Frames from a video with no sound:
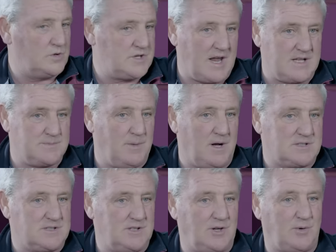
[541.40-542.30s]
was against
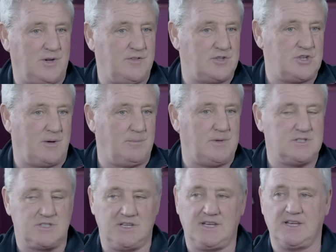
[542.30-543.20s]
Barcelona in the
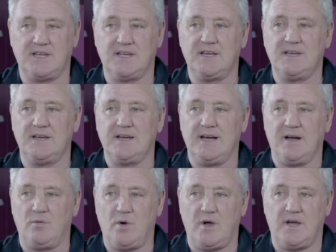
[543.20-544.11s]
Champions League,
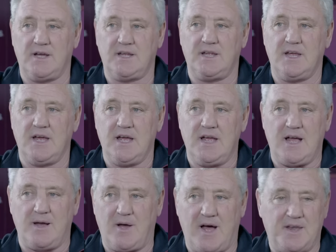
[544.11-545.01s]
where
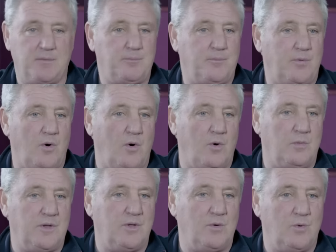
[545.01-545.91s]
I had
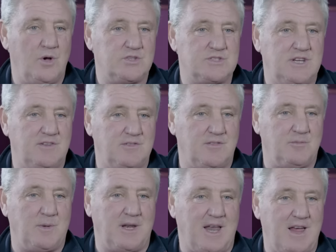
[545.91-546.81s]
probably the worst evening of
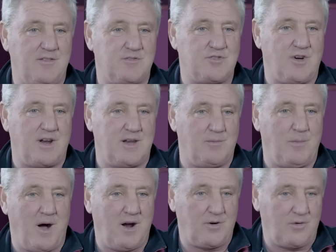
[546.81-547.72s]
my life trying to
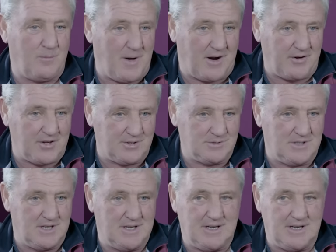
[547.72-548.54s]
mark Romario.